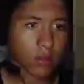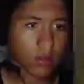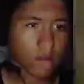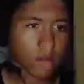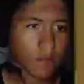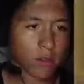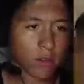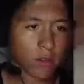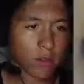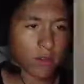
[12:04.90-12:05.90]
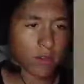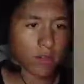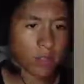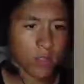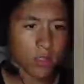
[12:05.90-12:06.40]
oh, I found it.
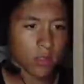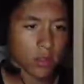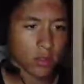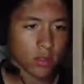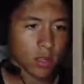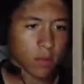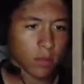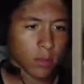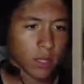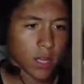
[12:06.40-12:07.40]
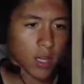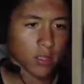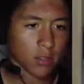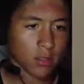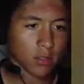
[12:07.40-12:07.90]
It's good. Yep, give me the
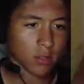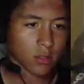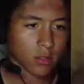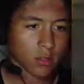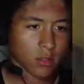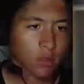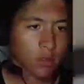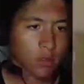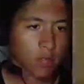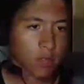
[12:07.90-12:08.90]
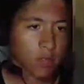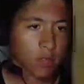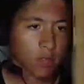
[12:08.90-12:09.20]
gauze. Thank you.